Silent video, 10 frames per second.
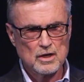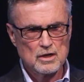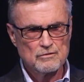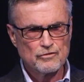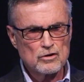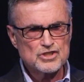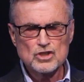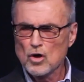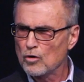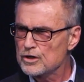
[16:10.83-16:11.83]
first
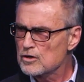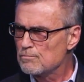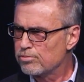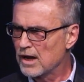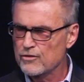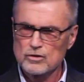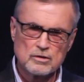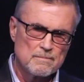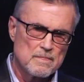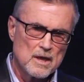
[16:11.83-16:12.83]
go to your brother,
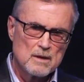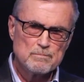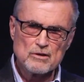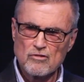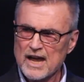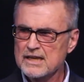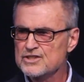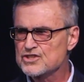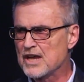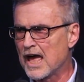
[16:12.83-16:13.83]
be
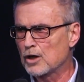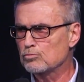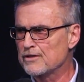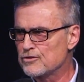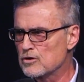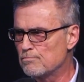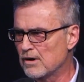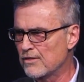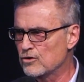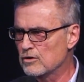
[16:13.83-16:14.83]
reconciled with your
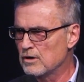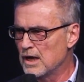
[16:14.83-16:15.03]
brother,